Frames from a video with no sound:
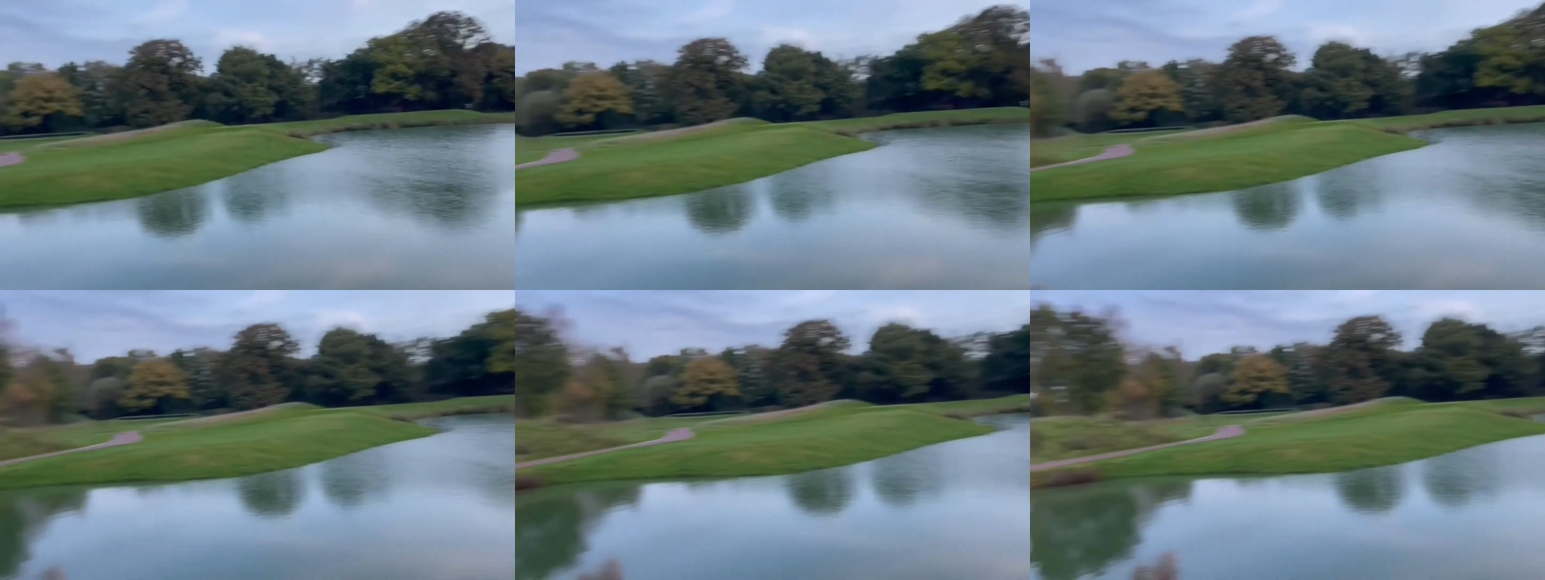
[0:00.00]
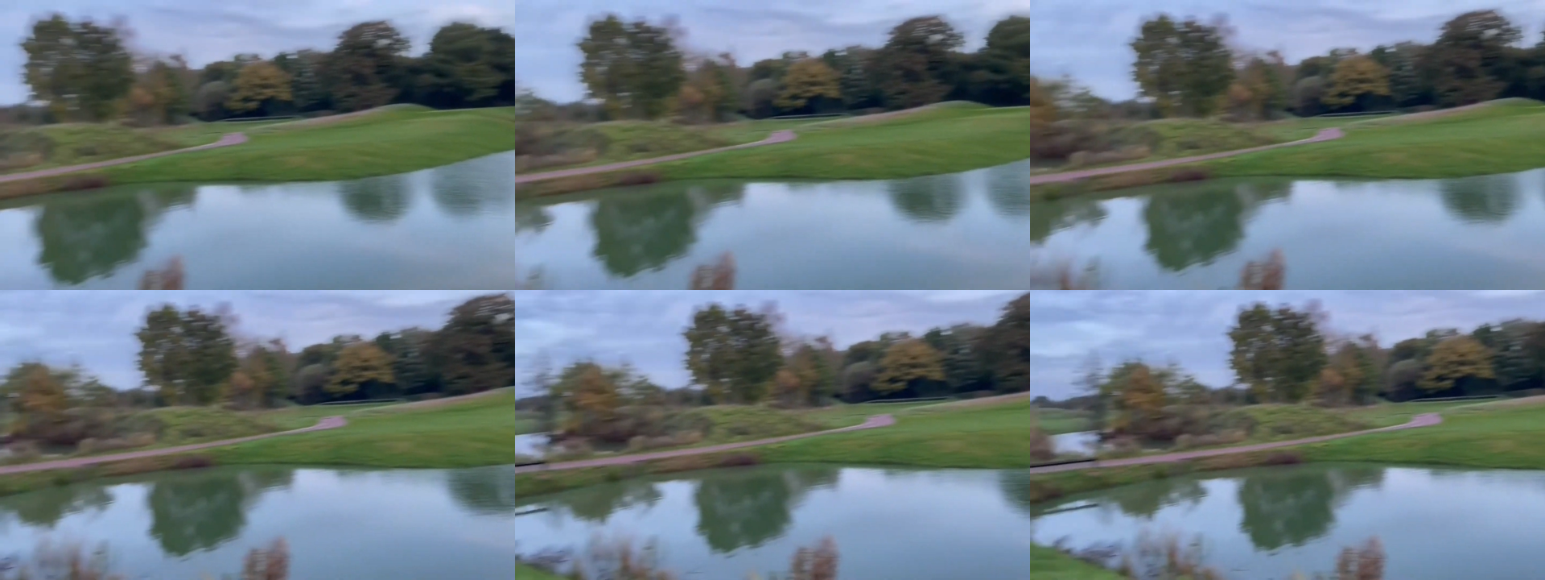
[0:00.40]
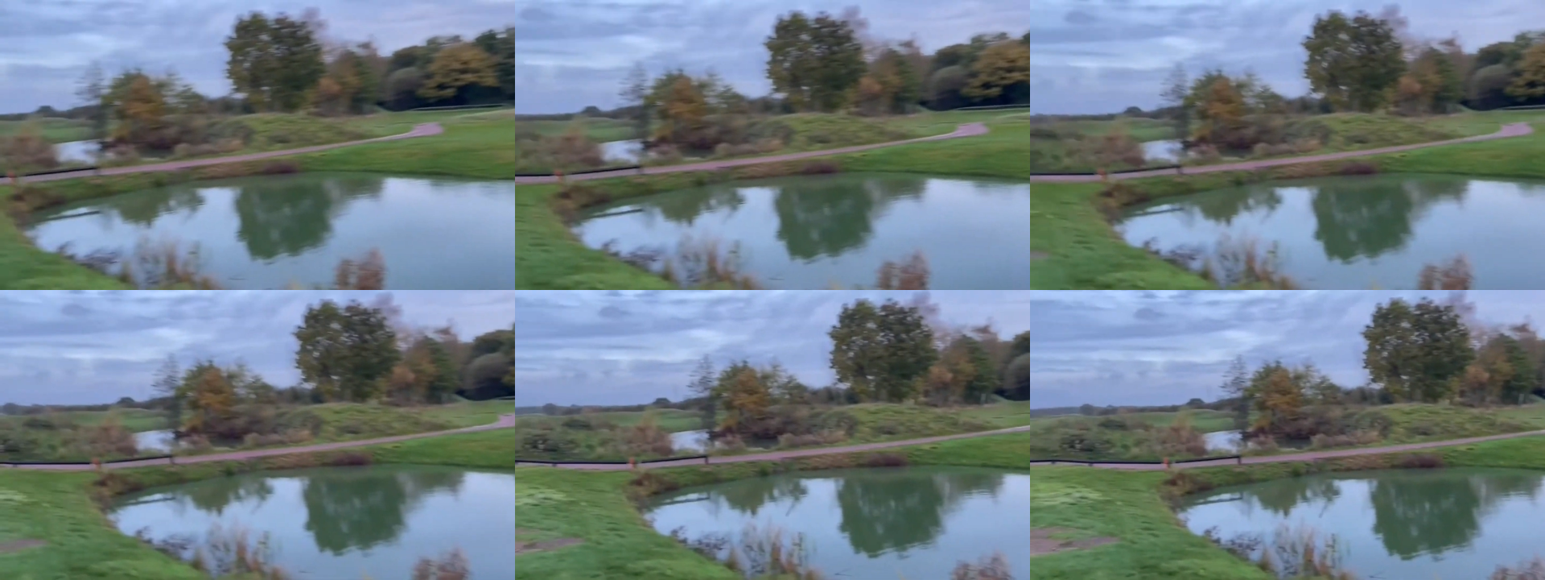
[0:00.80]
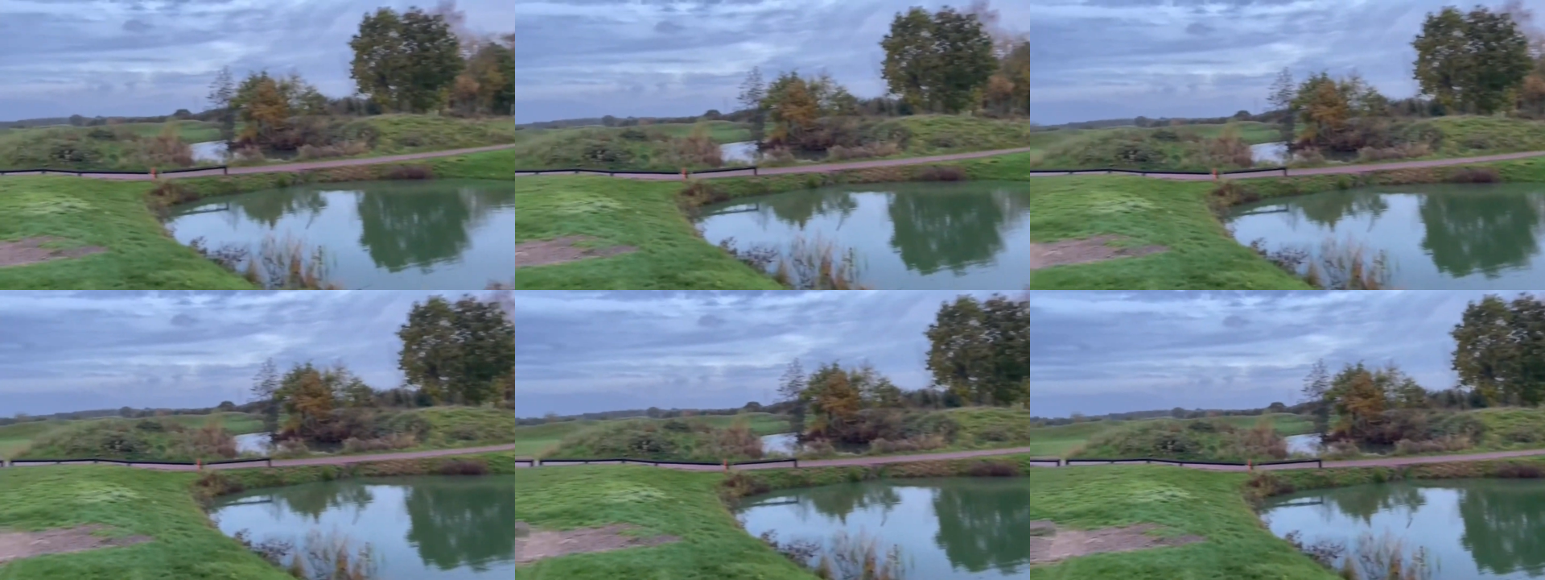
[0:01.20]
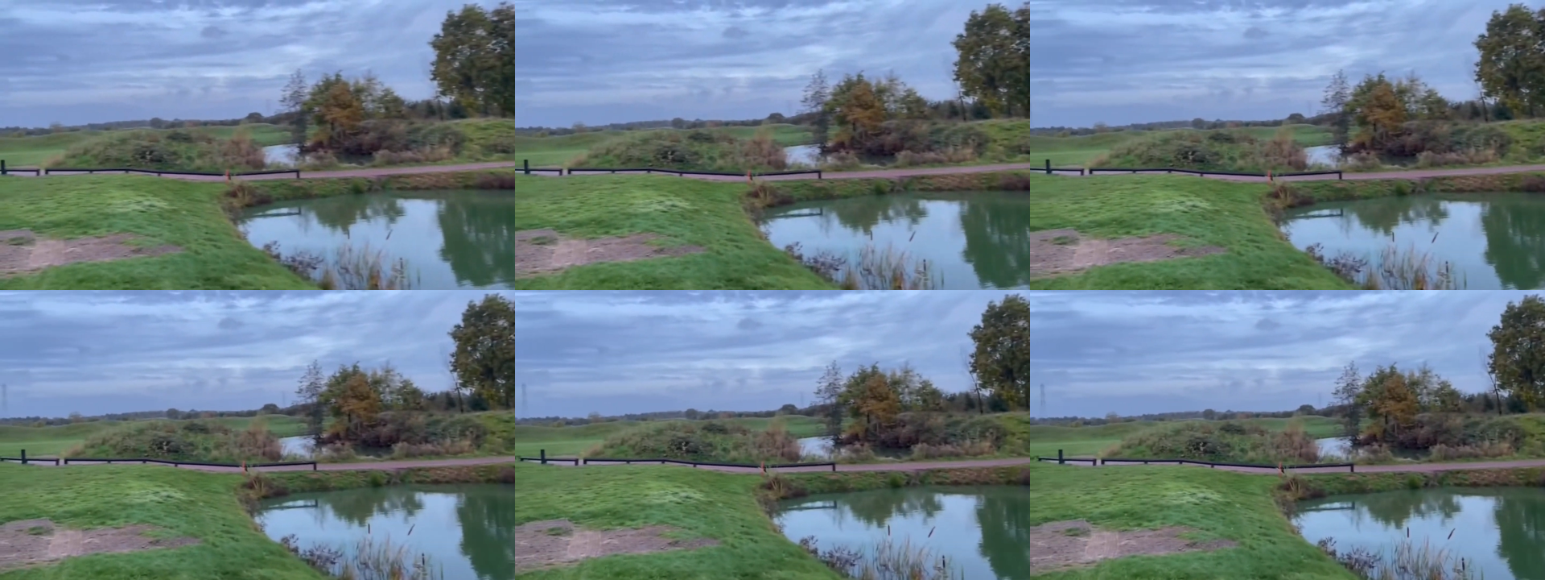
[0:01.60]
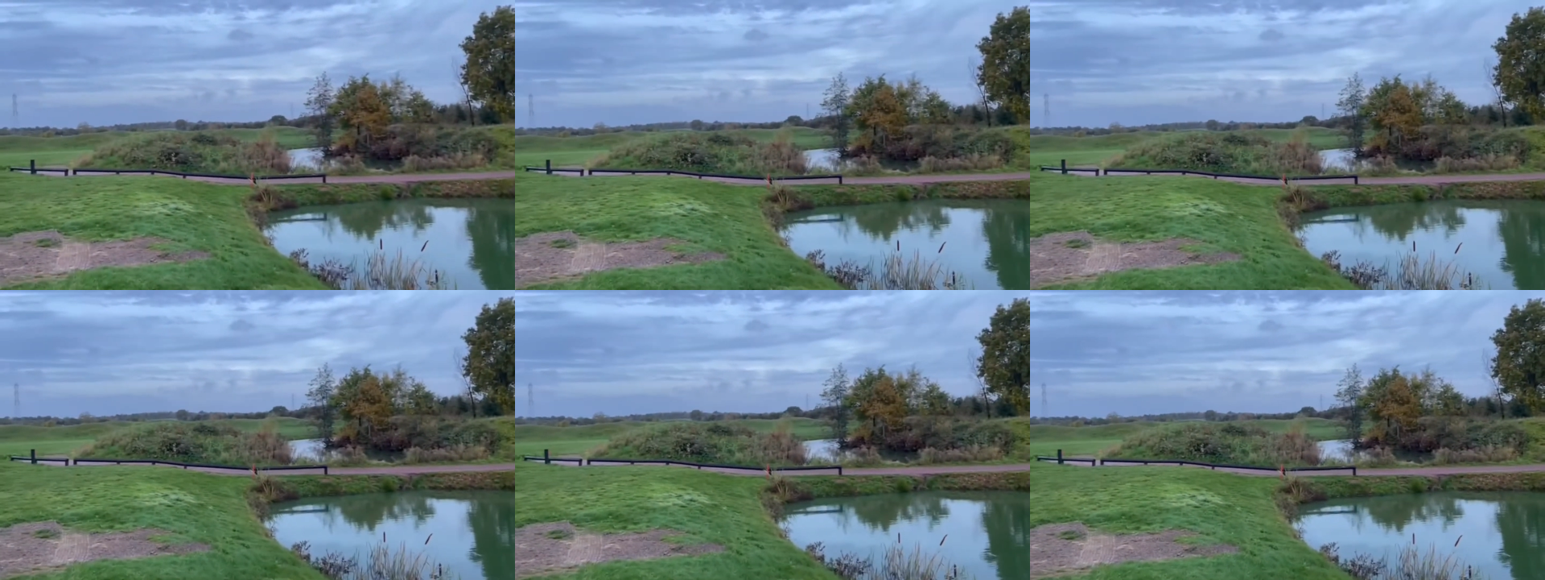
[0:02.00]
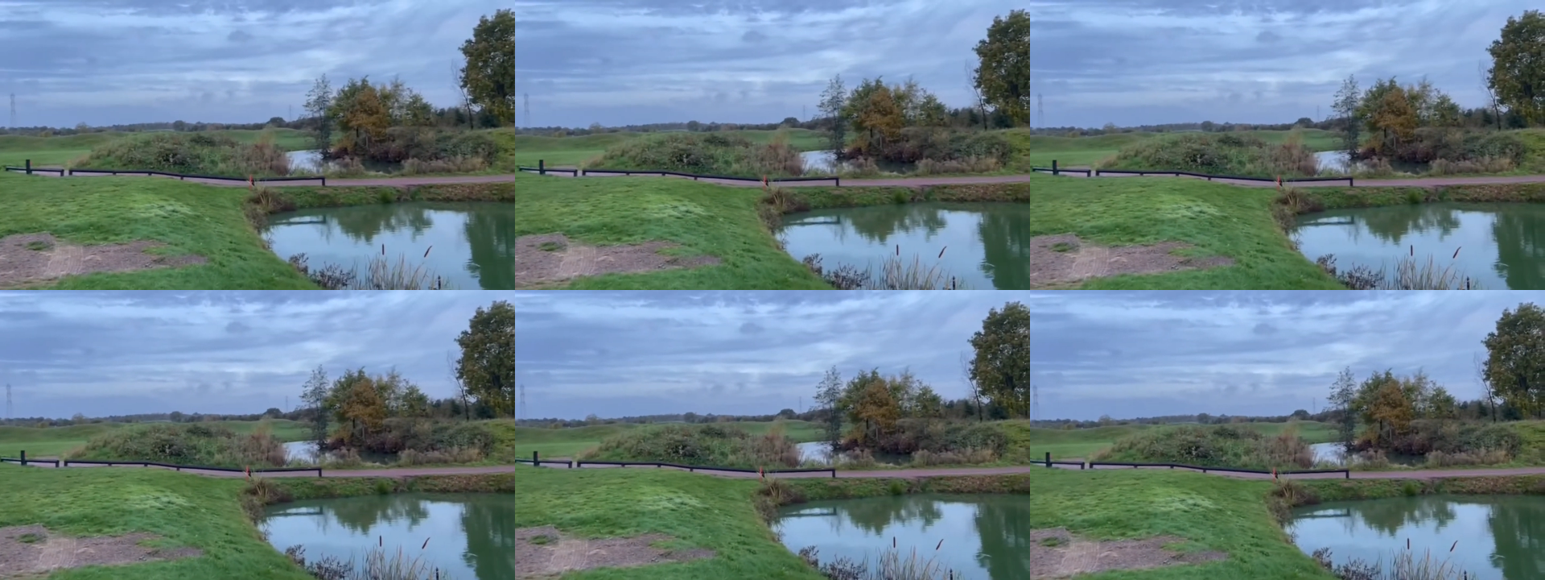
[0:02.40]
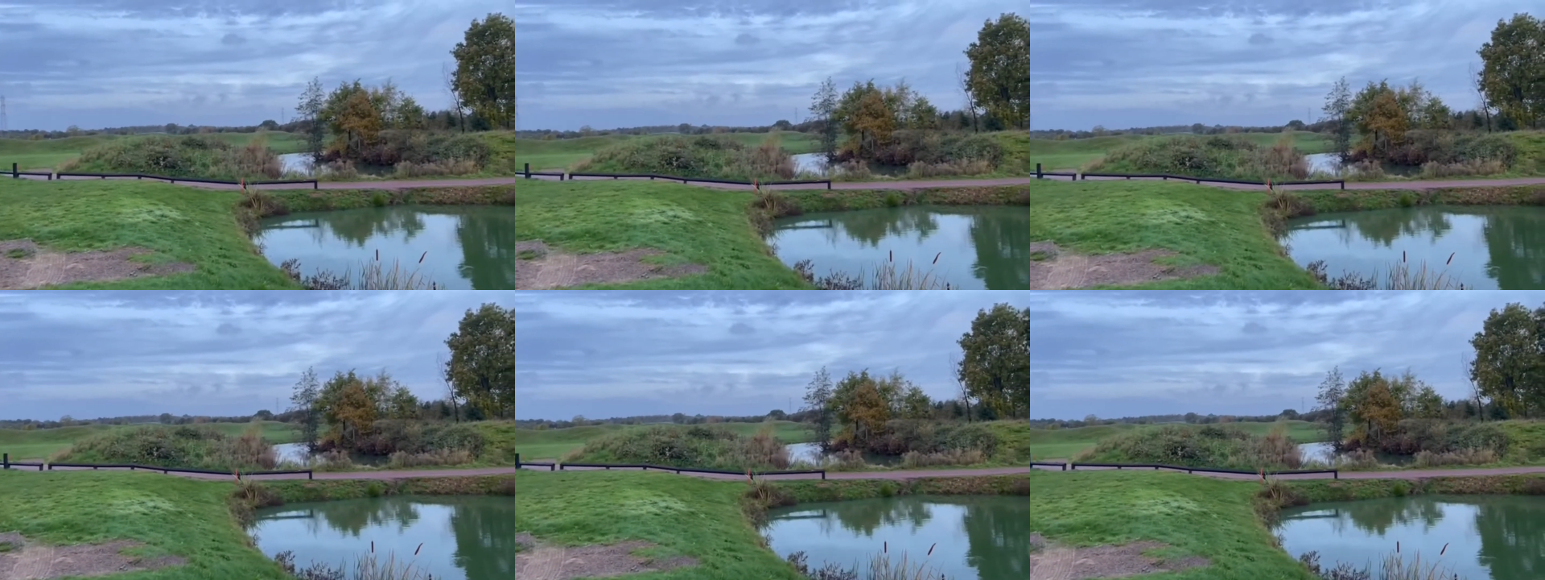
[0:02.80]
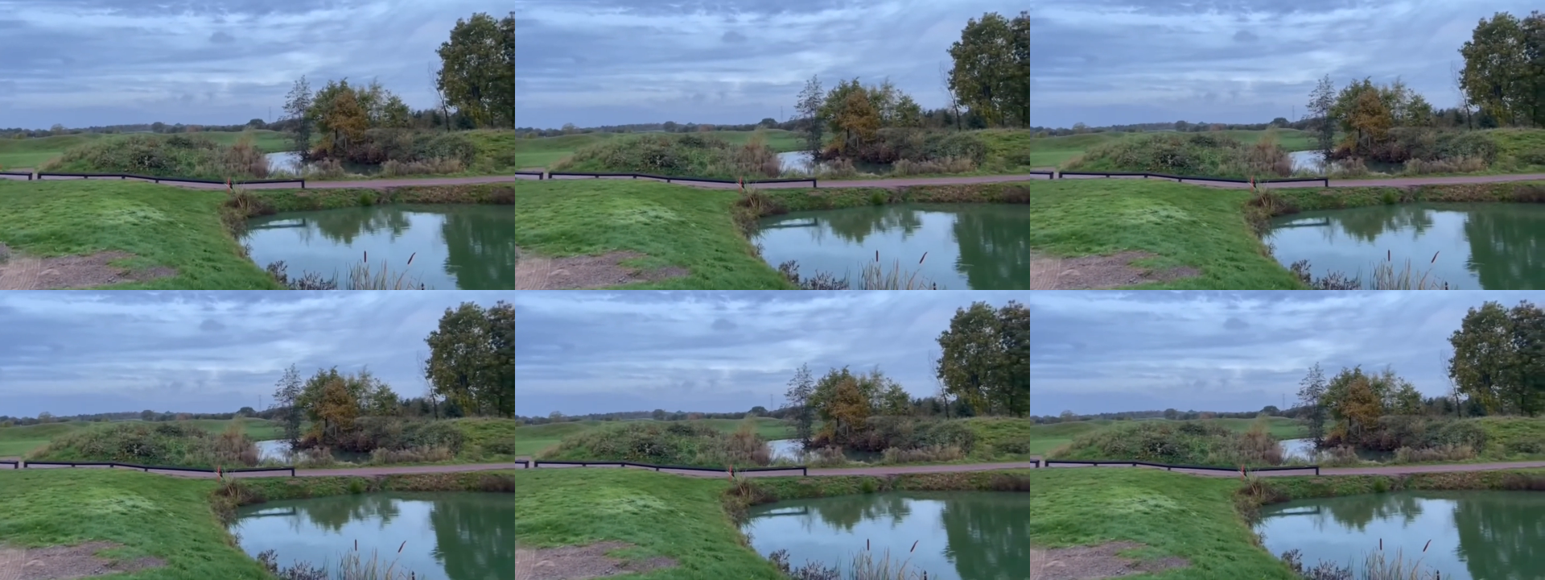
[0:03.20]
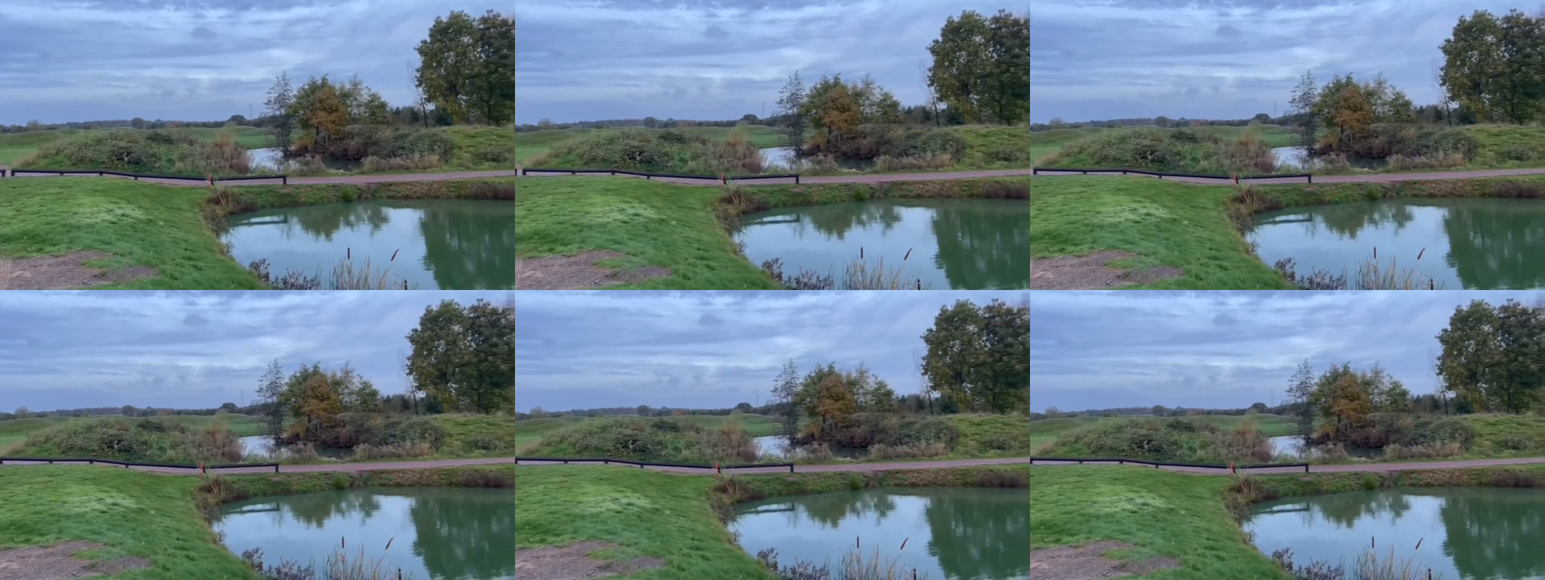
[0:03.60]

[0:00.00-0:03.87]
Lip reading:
(no speaker visible)